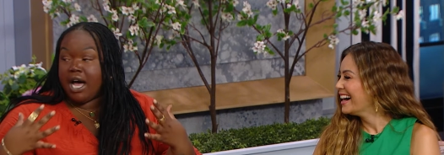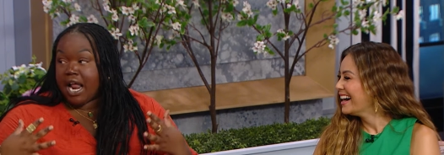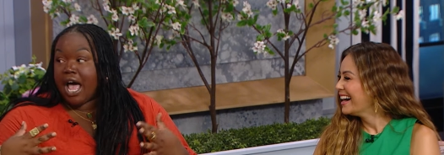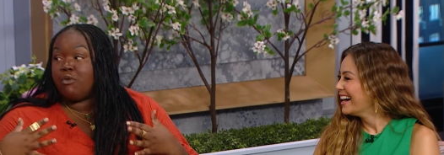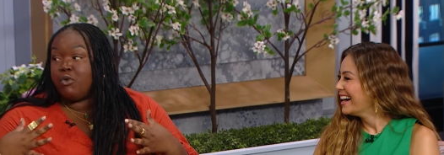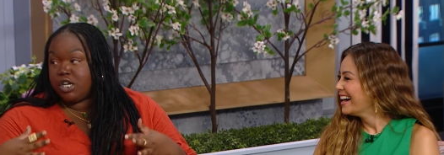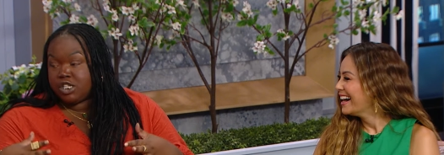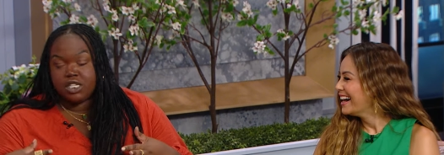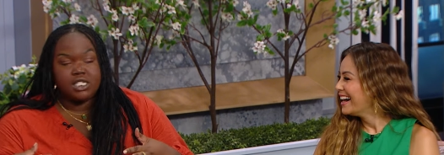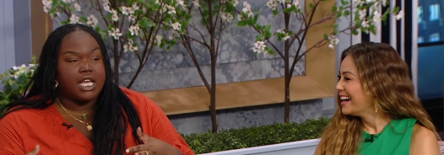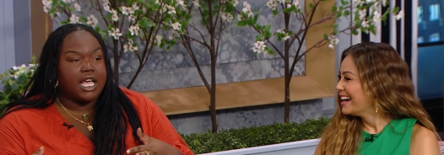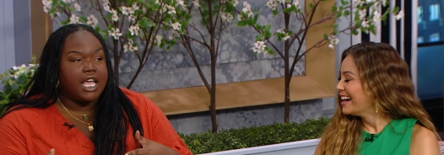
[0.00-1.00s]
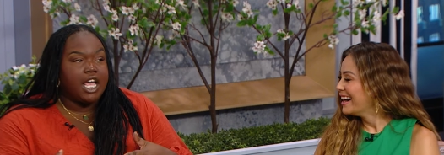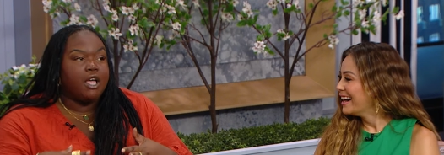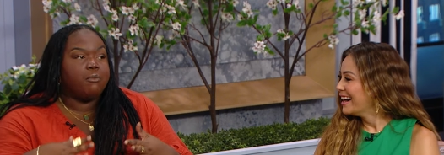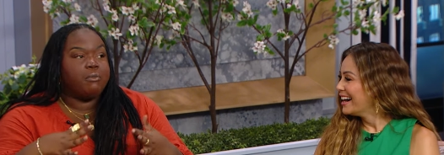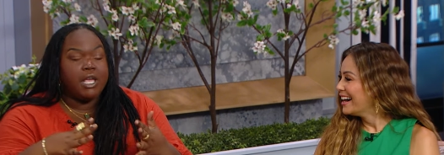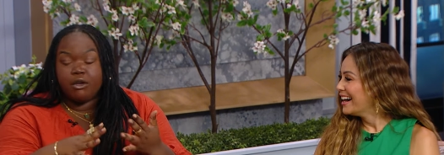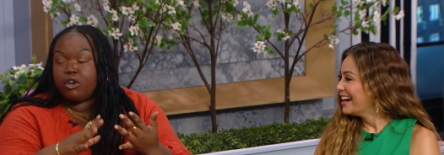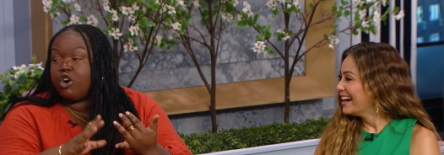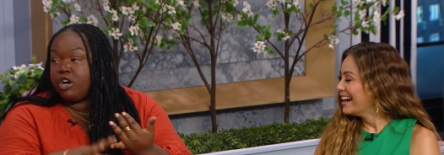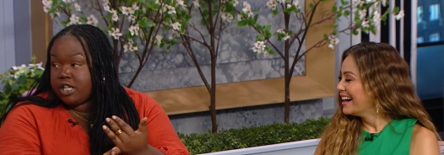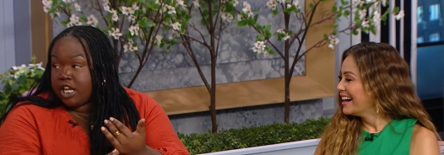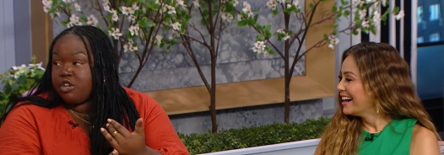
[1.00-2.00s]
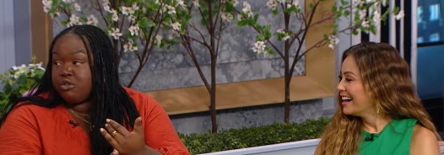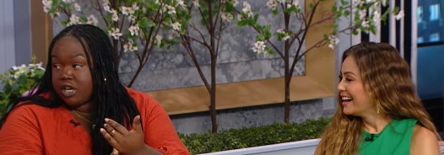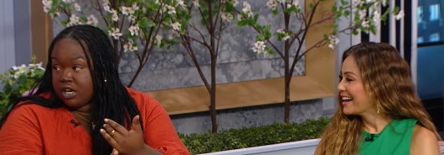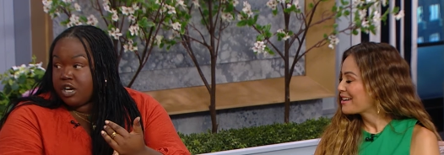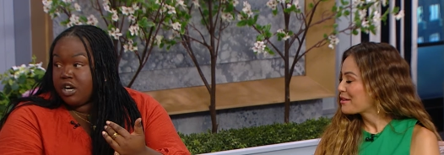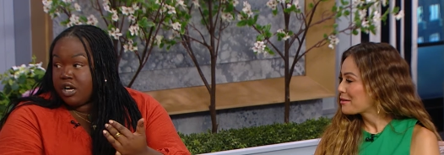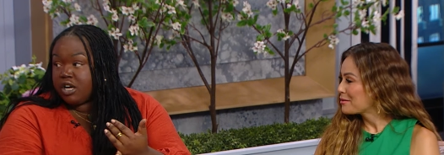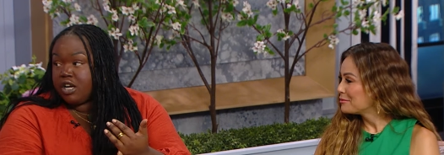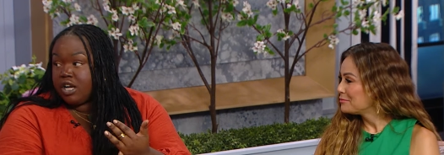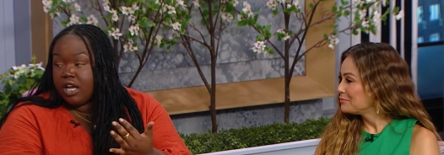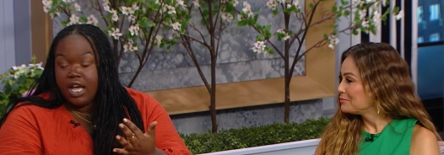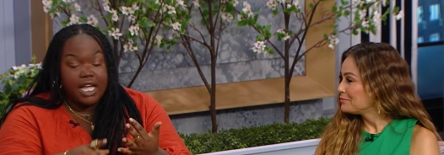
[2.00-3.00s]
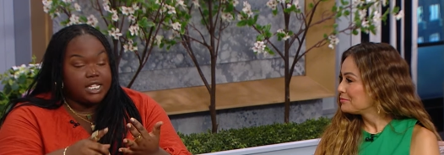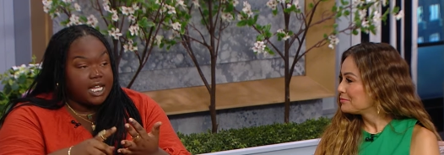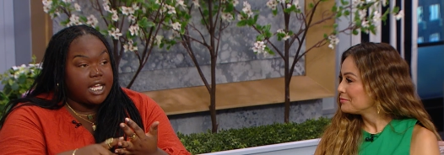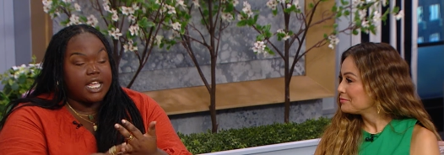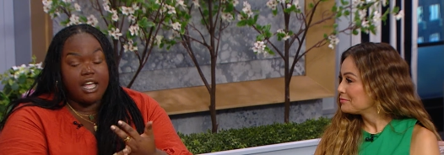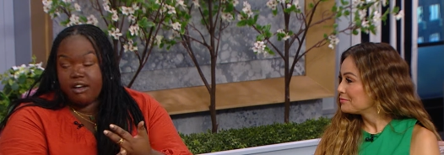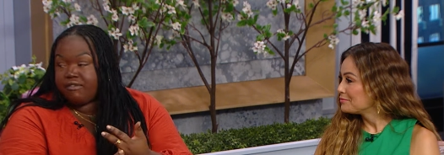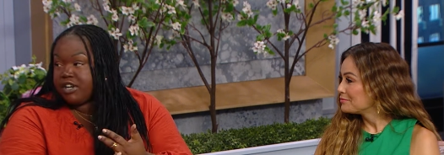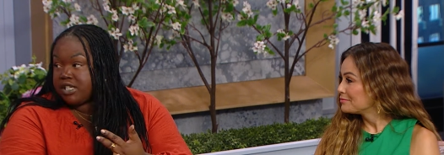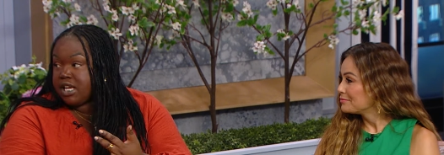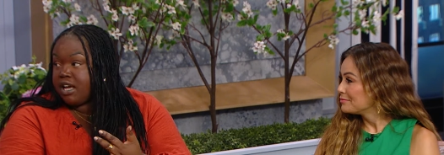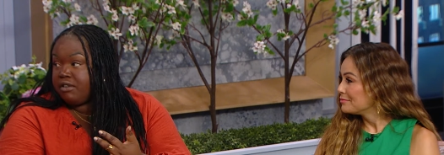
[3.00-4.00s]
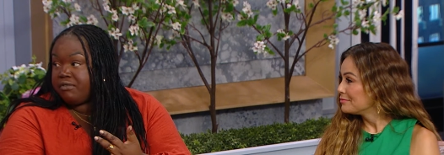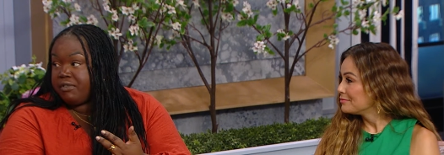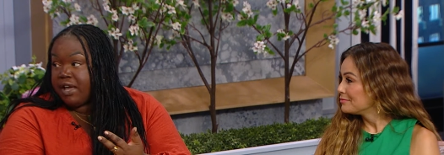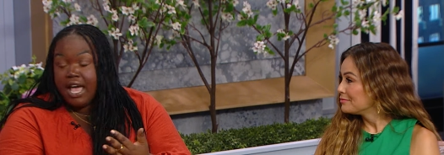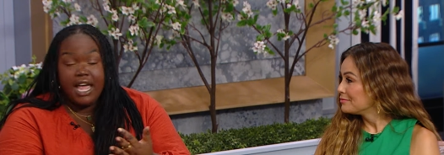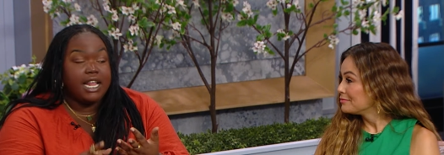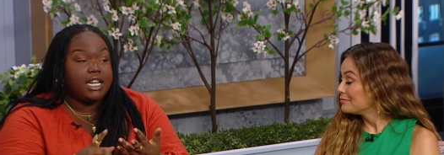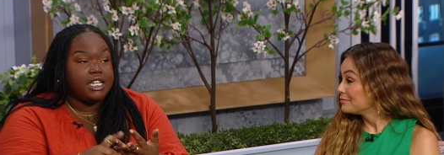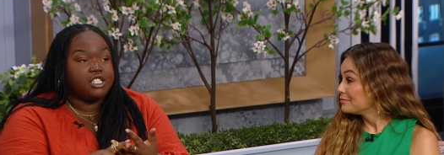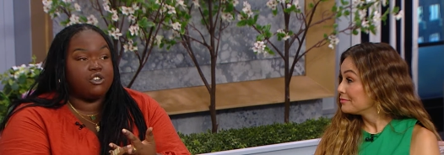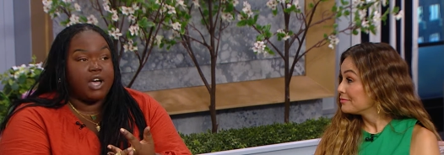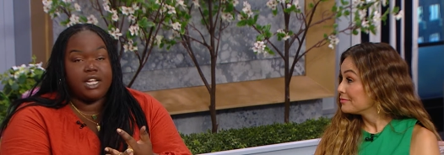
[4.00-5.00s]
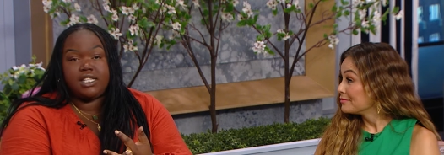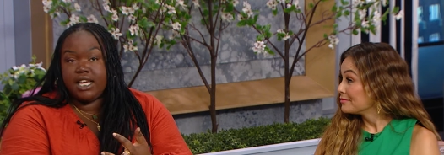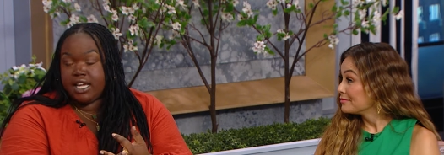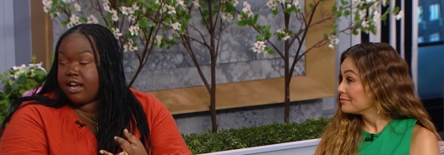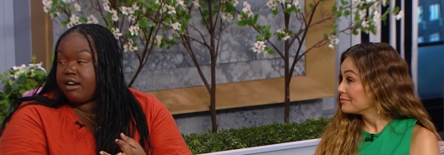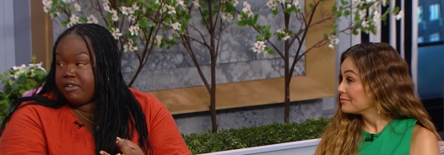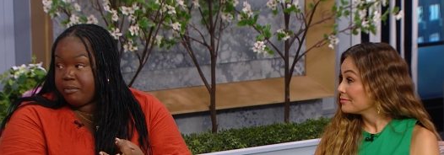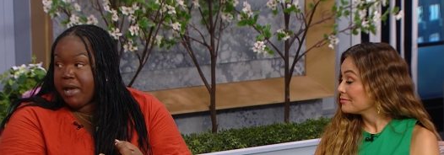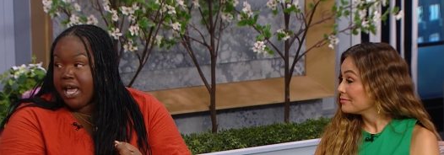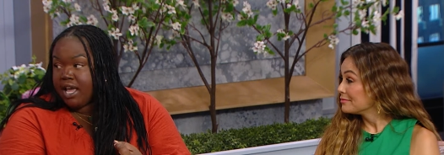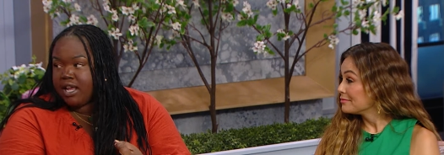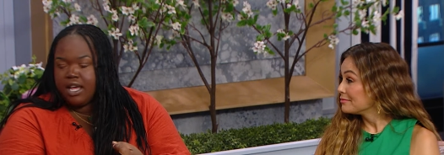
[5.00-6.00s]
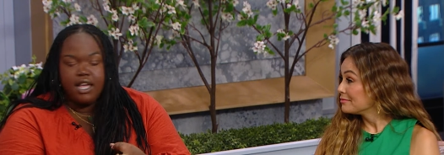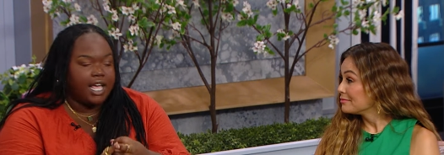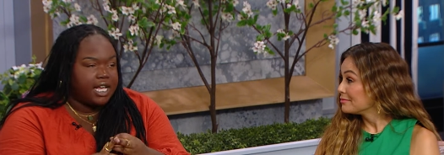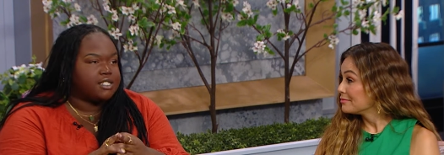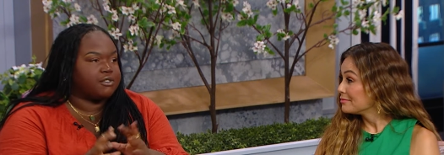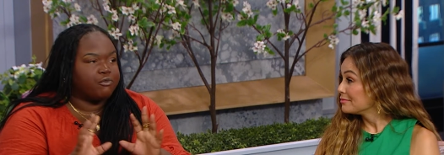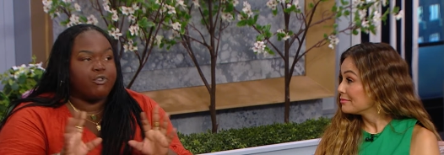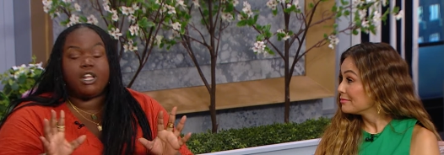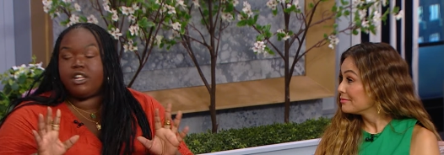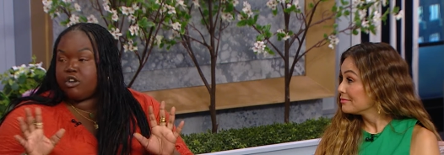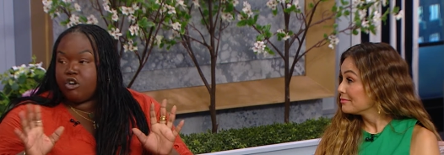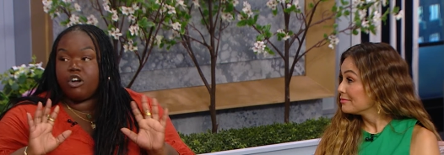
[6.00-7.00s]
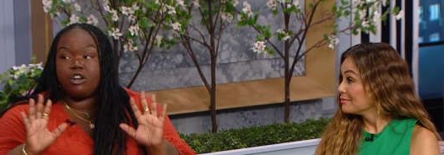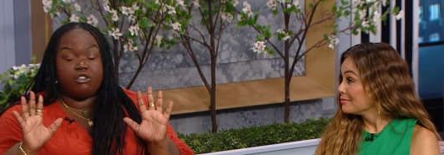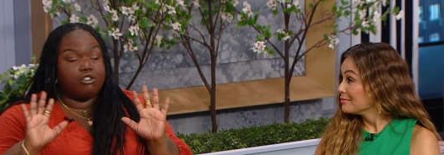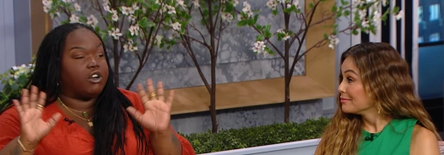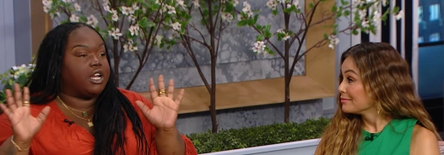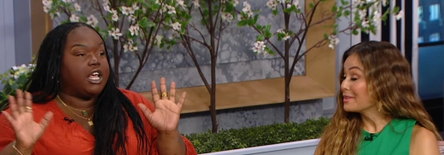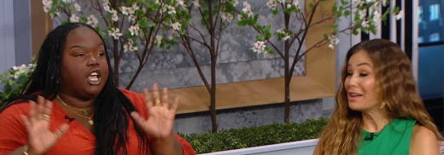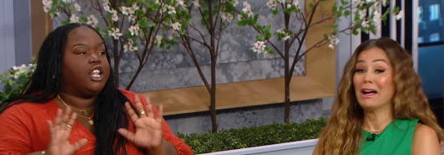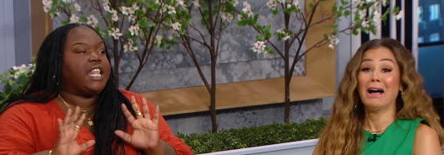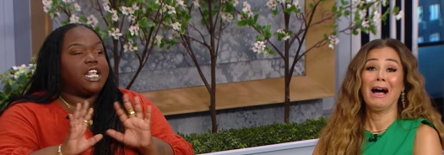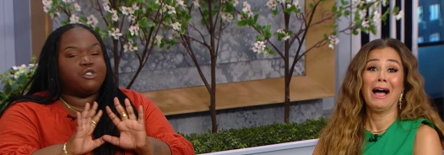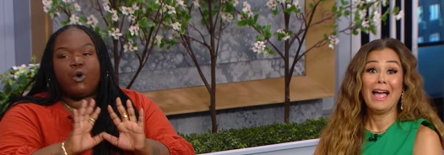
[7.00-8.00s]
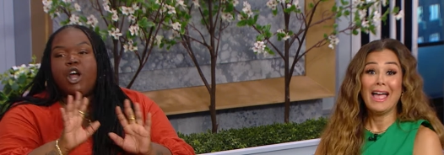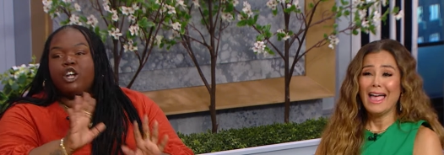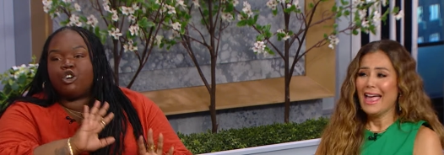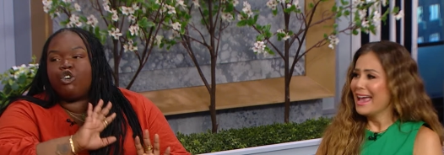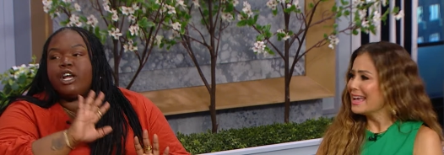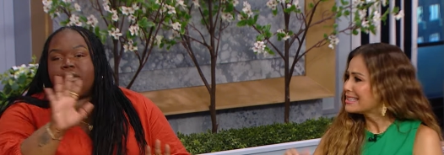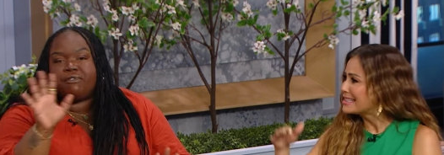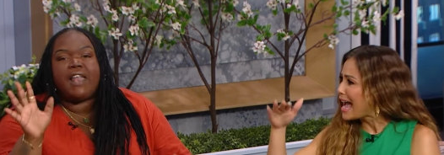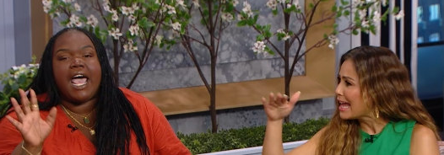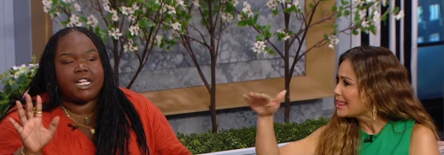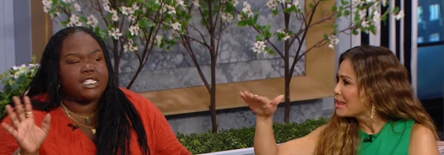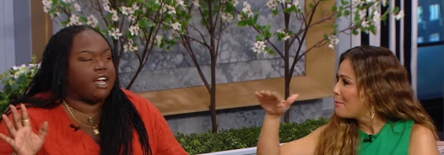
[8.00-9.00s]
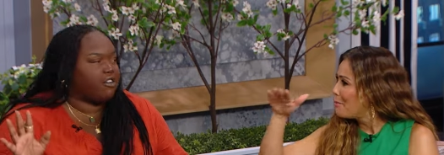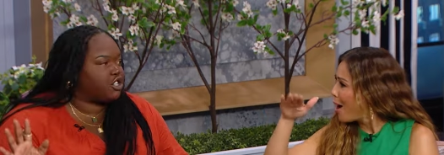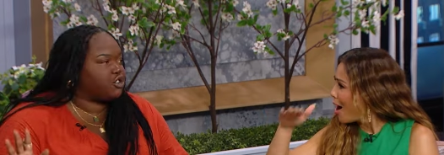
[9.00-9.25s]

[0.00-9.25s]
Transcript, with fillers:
Speaker 1: But I will just say, be, that you can cook and take care of yourself and at least know how to take care of a pet yeah. is really good. That's like check, check, check. Is that the